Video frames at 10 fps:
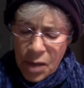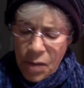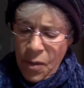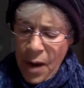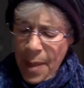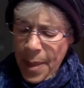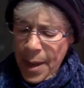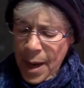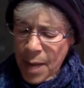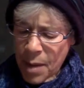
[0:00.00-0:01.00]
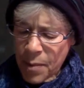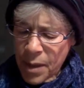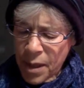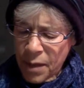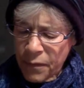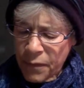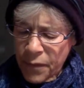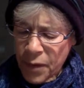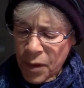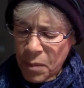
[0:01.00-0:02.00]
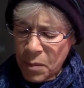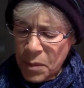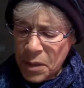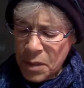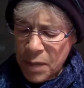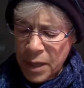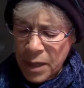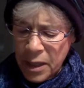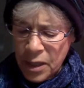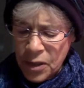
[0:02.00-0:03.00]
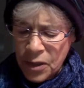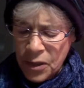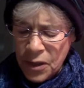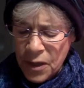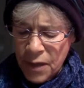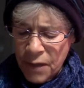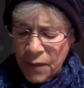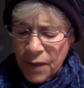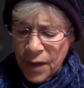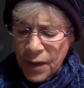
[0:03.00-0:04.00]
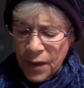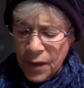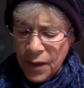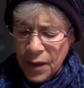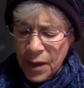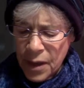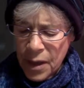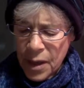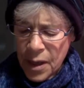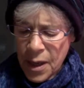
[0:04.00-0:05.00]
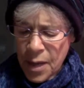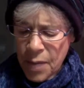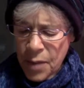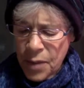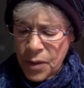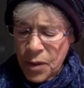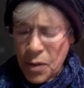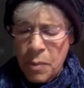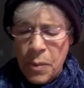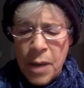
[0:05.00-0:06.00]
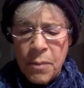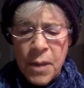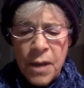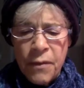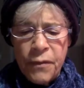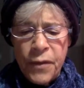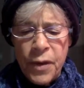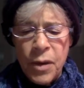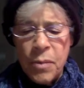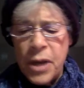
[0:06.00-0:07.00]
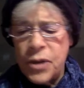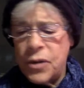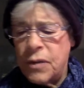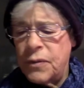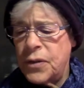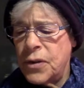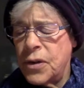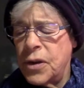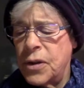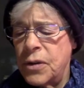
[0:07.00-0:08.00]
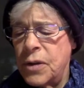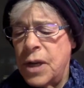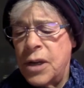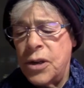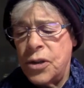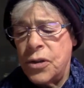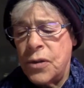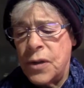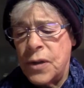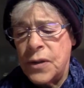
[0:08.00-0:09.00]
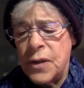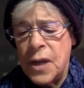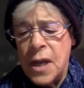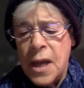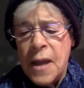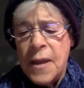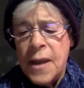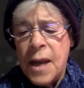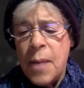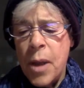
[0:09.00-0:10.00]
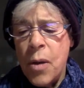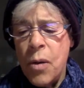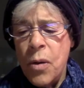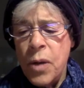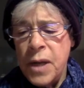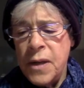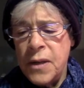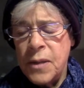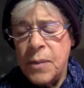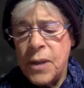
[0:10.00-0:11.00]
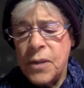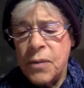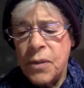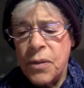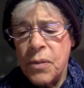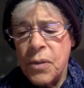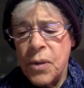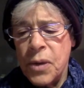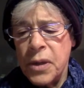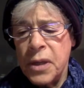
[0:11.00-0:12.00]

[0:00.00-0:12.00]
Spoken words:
Grant that I may be confirmed in my allegiance to thy faith, and bestow upon me a fuller measure of certitude and assurance, that I may wholly dispense with the world,